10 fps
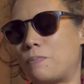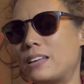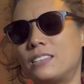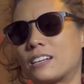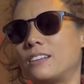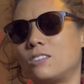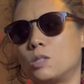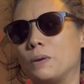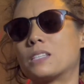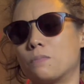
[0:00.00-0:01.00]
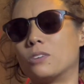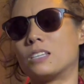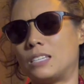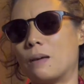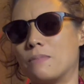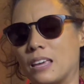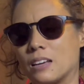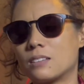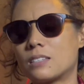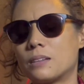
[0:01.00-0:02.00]
basically speaks about the same
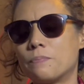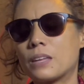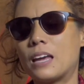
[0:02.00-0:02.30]
things.